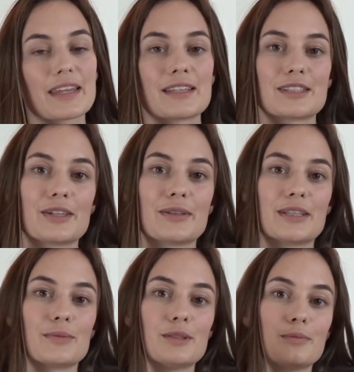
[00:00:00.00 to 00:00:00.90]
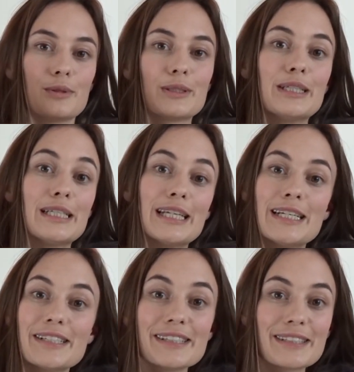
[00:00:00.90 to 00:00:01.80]
So this was mostly
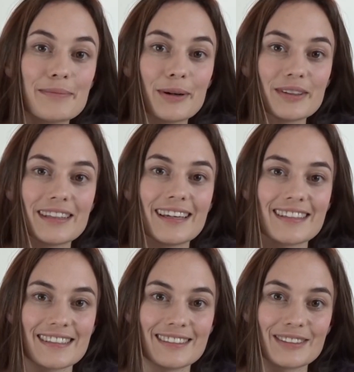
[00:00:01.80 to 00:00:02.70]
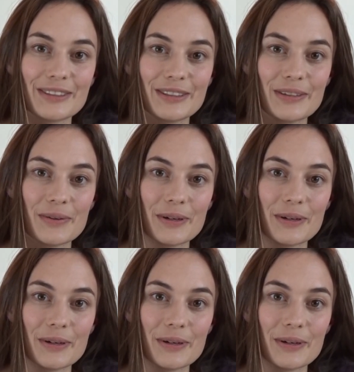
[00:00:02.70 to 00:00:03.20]
just about the essential